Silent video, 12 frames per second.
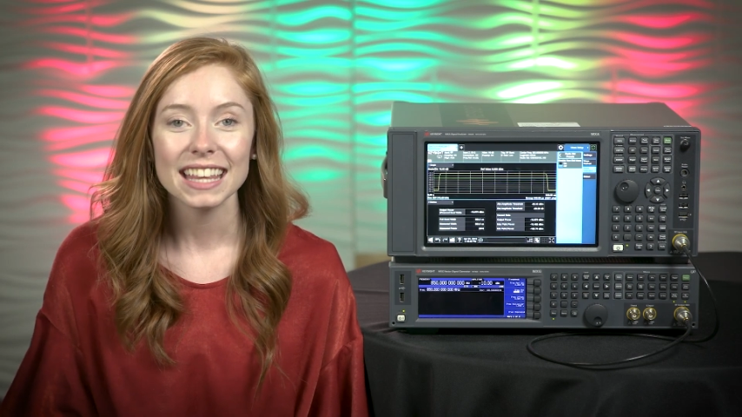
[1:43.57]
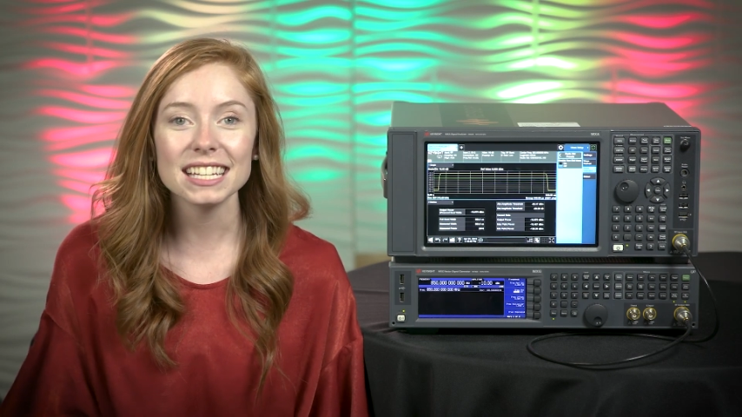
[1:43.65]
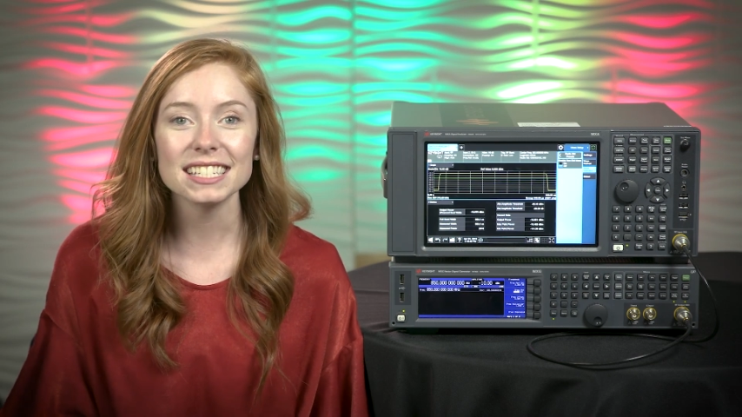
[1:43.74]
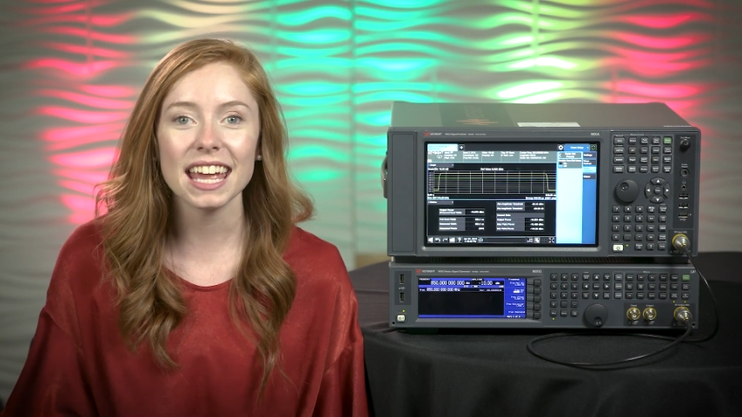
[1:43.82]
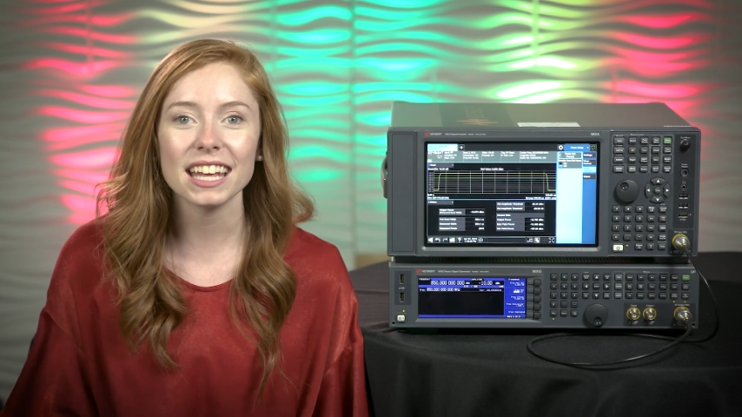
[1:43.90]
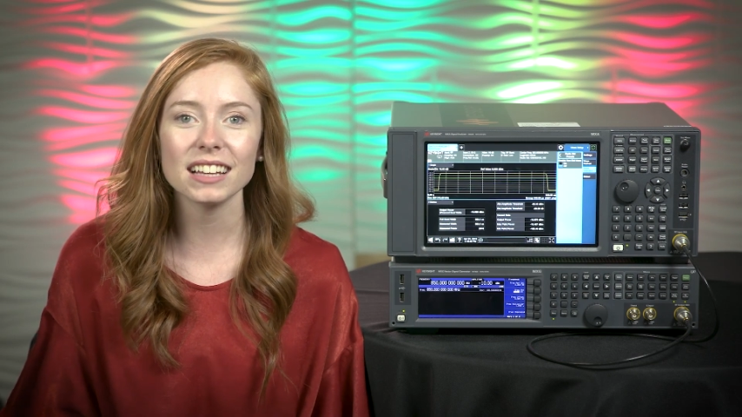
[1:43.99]

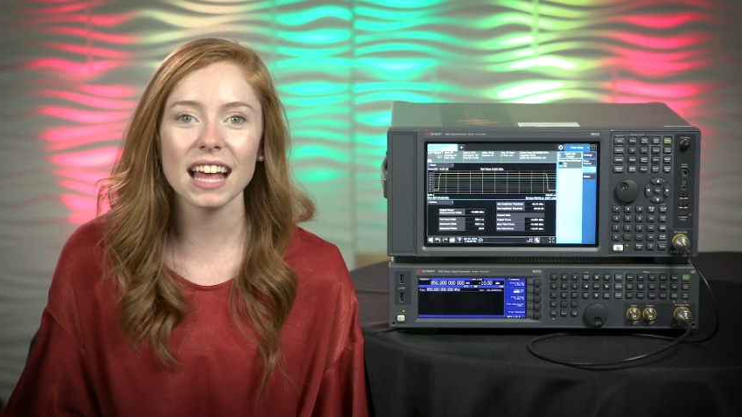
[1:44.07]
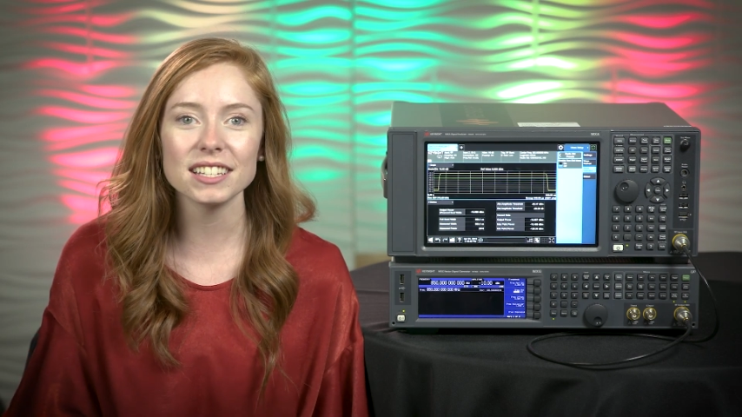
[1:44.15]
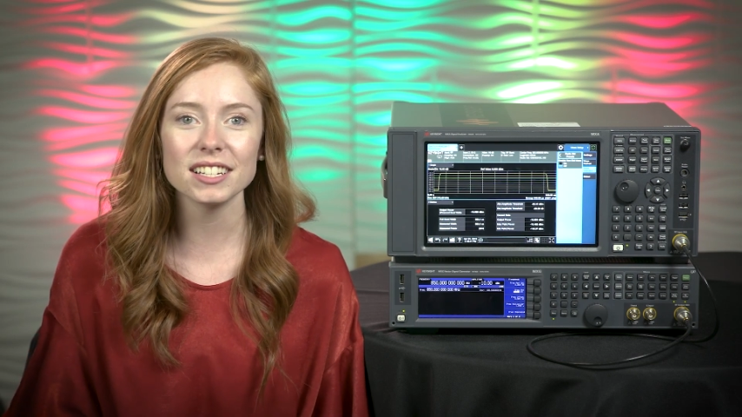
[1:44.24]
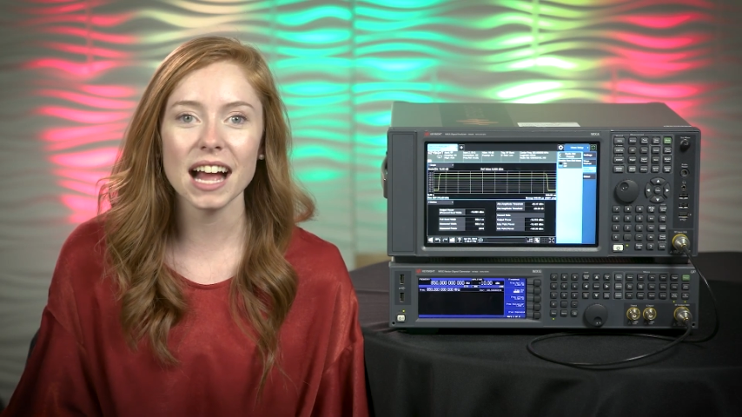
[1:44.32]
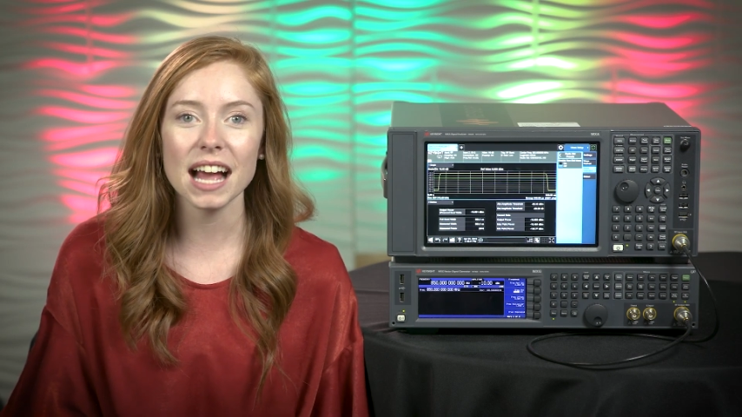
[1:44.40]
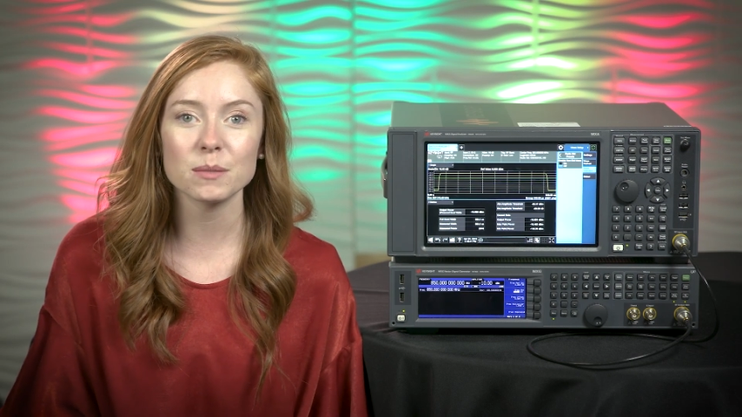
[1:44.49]
This
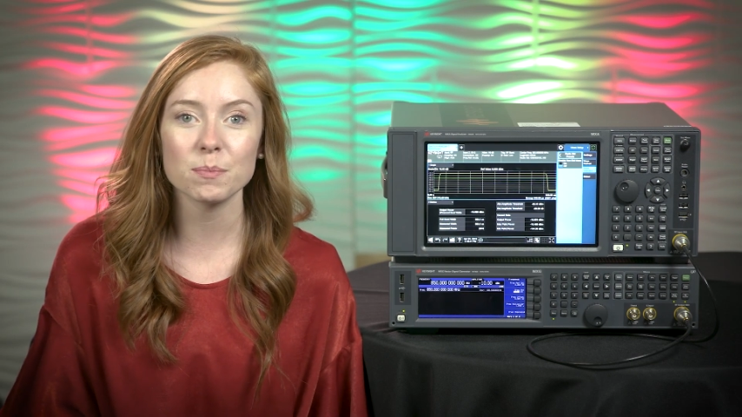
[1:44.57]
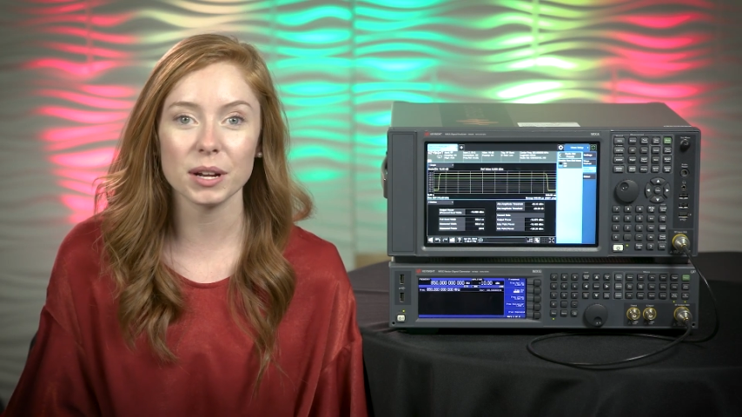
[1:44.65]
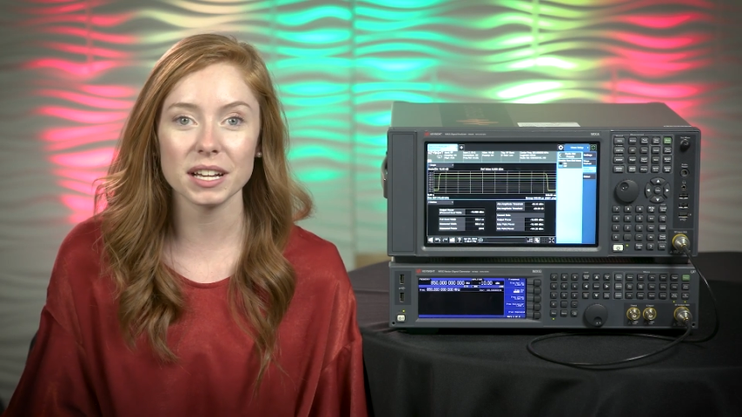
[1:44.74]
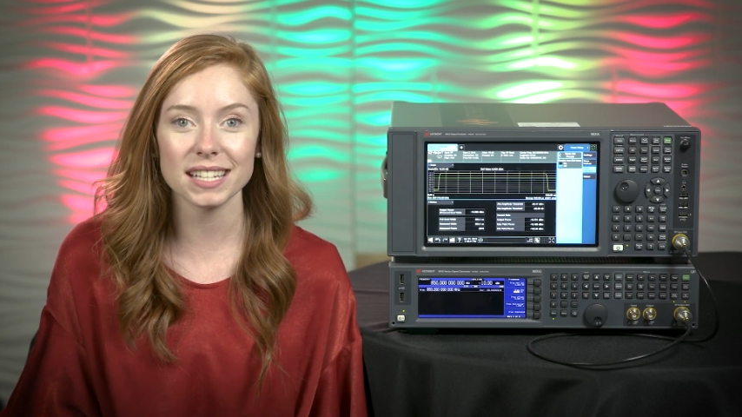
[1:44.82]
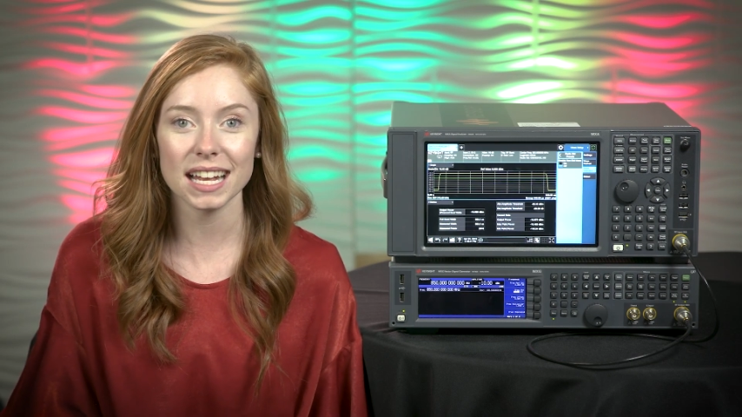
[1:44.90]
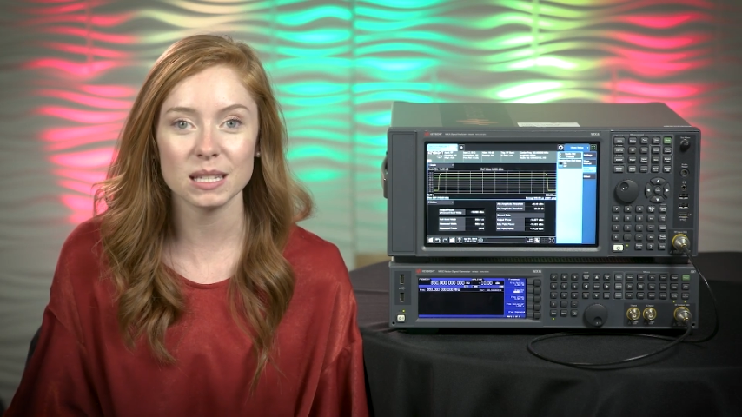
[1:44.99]
analyzer has
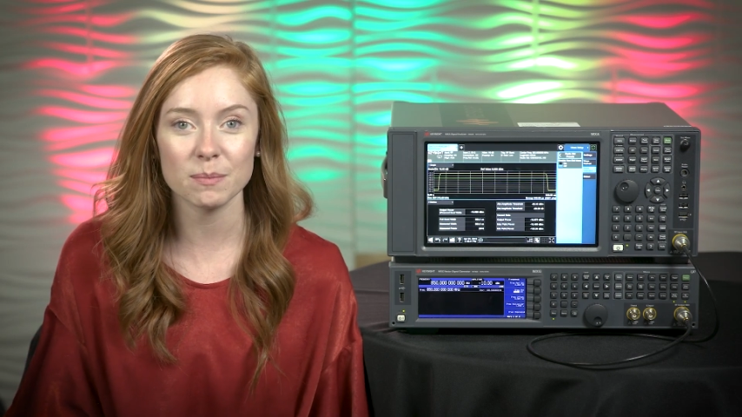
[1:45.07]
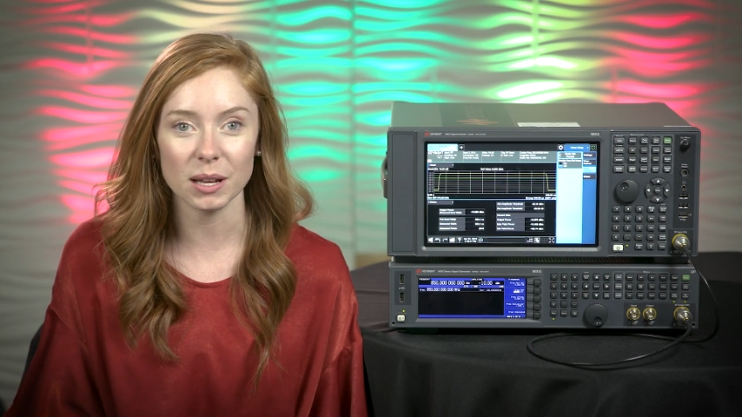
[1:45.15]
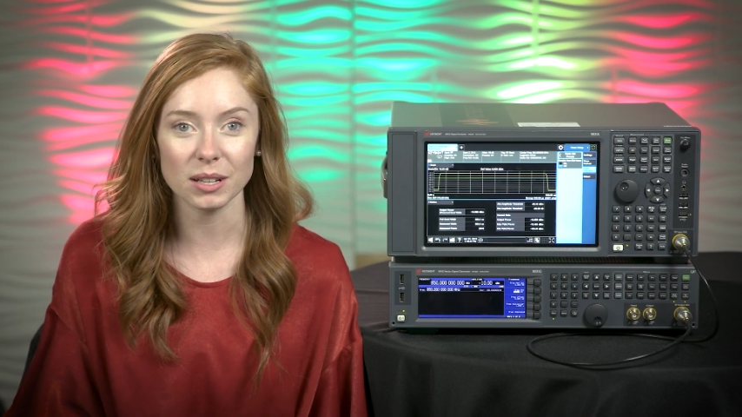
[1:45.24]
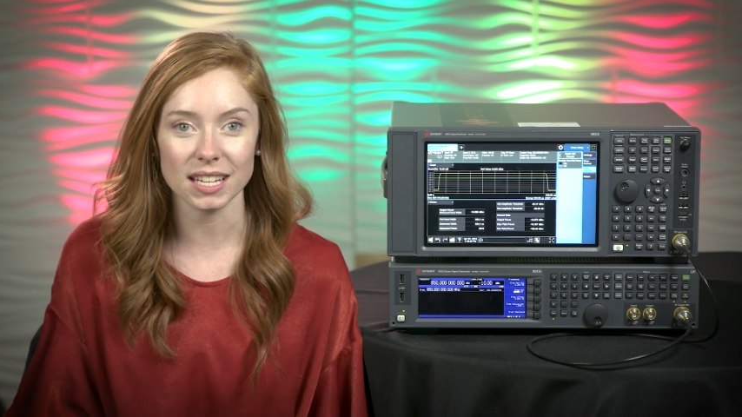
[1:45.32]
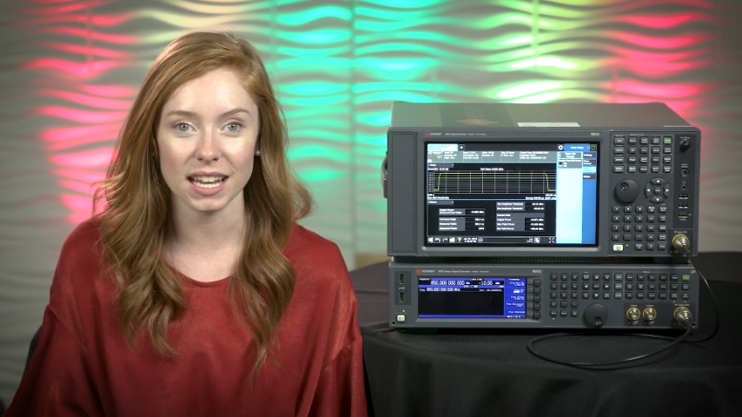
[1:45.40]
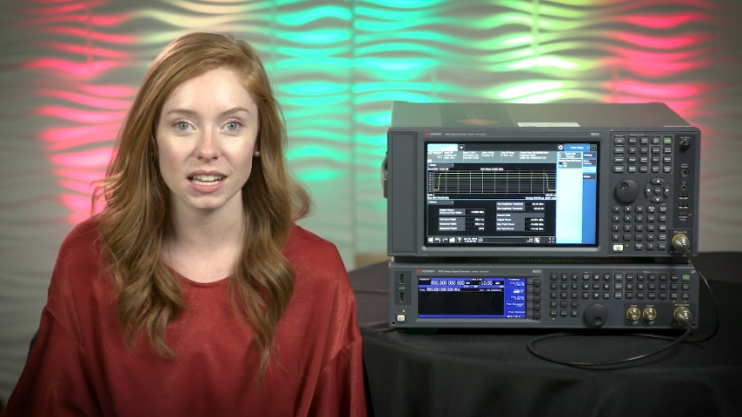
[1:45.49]
presets
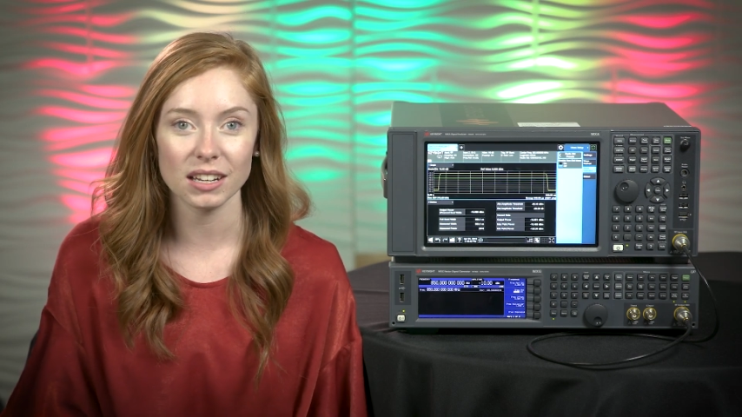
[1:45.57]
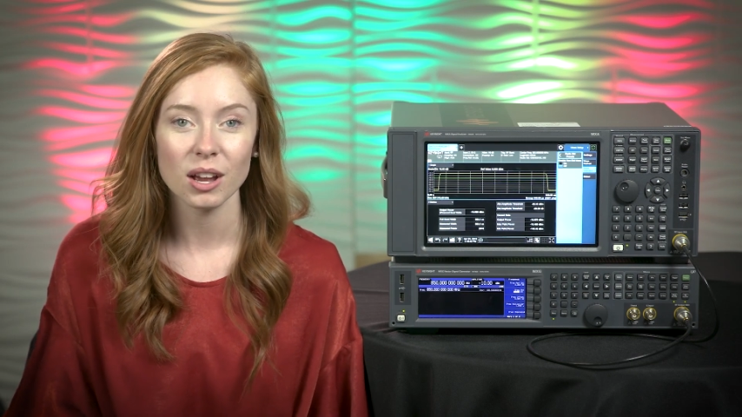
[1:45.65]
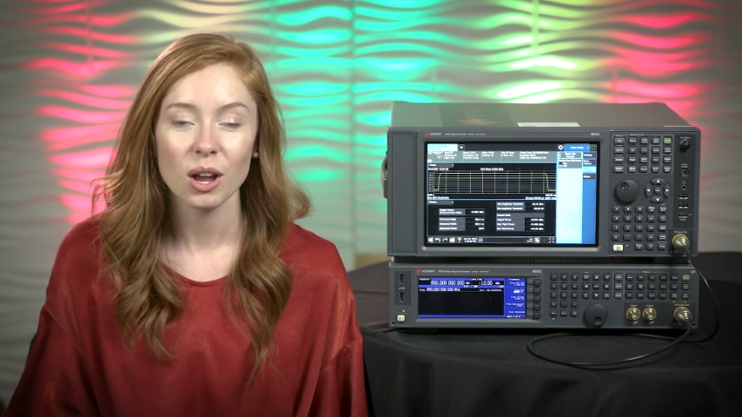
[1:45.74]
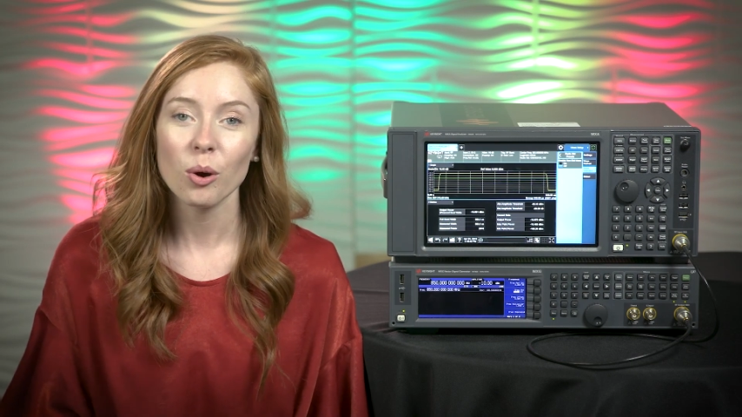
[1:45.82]
built in,